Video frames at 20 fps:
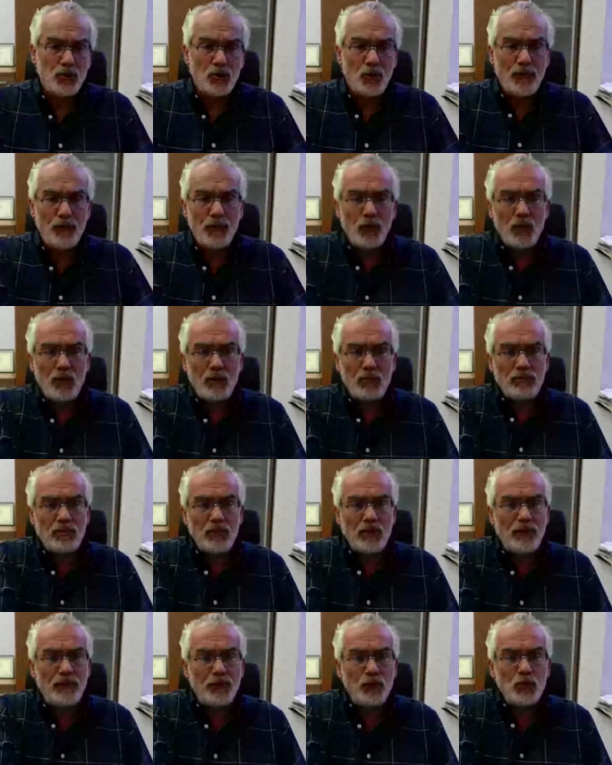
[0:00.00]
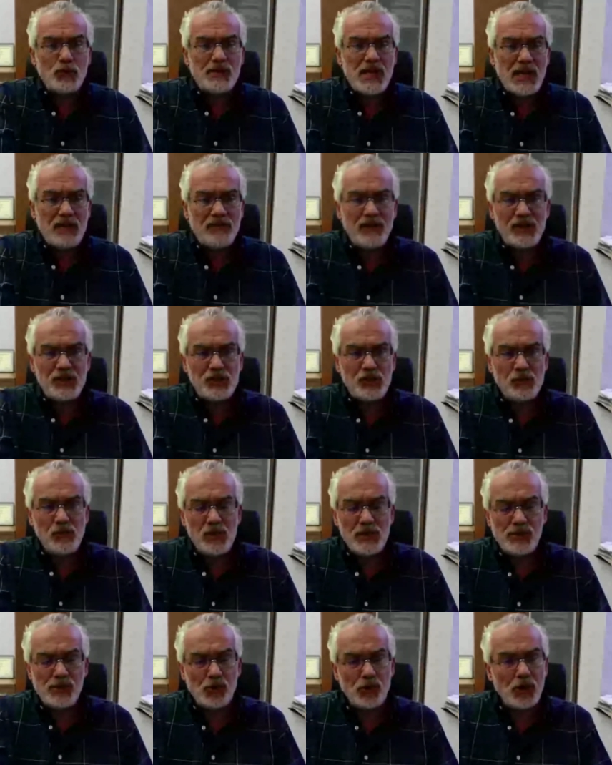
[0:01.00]
for fruits and
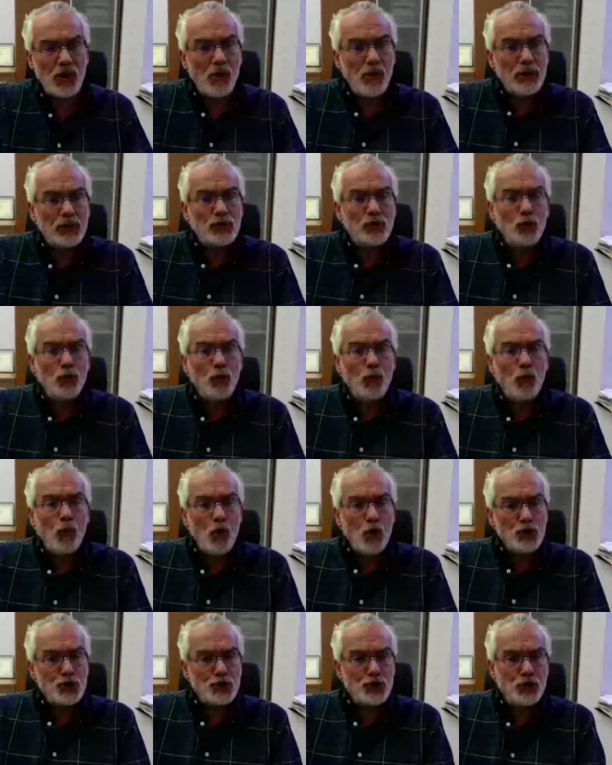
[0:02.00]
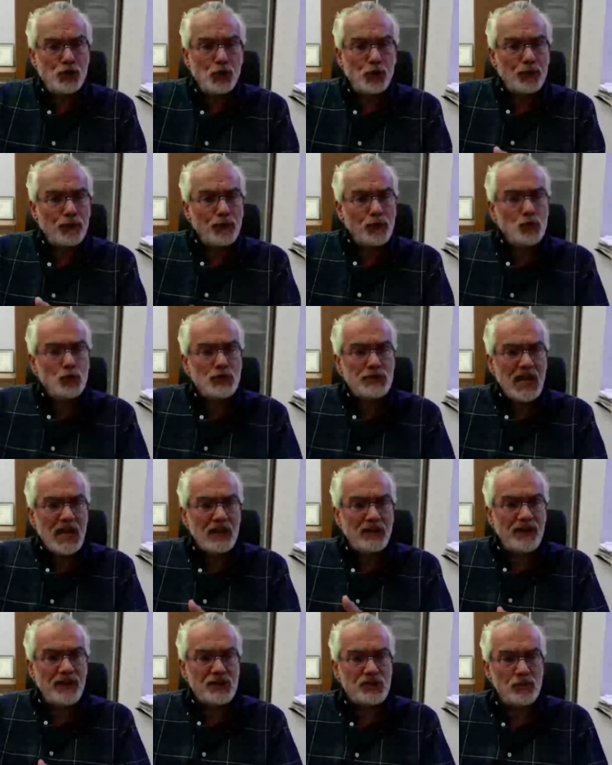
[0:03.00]
vegetables, you're going to wash your fruits and
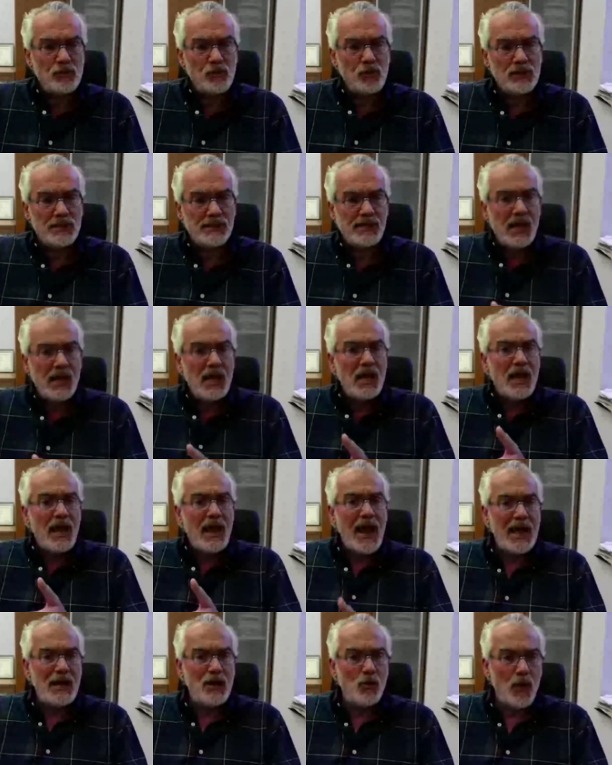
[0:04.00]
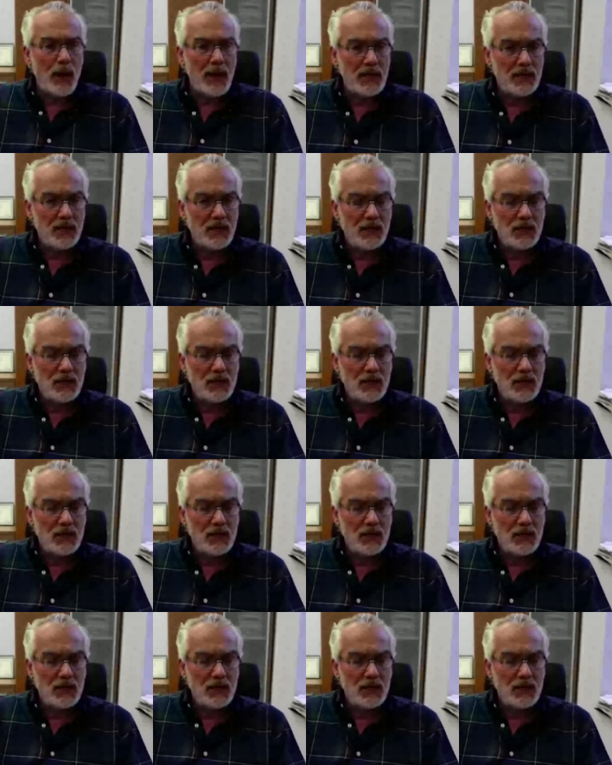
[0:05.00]
vegetables anyway.